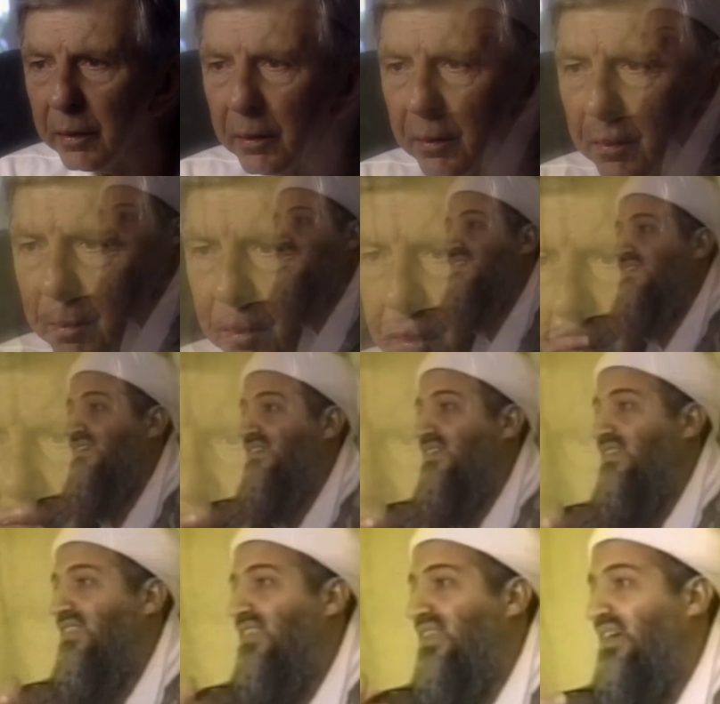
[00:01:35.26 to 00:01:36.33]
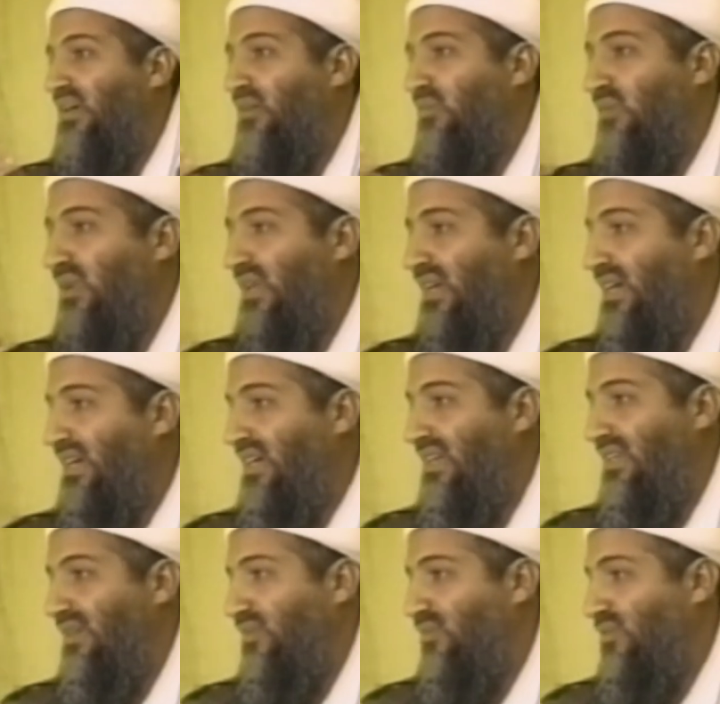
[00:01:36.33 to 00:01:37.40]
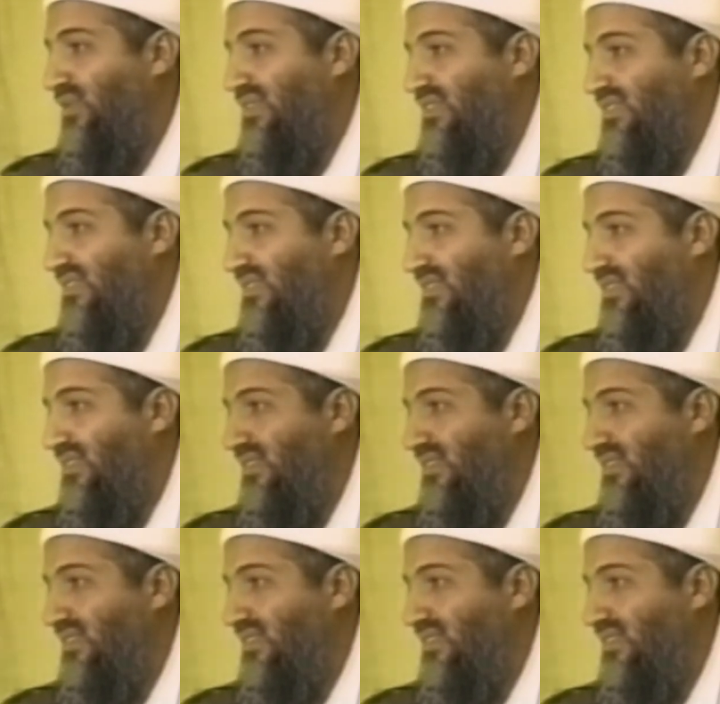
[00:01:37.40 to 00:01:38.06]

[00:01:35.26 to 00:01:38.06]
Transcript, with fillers: The anger is reserved for an elusive terrorist.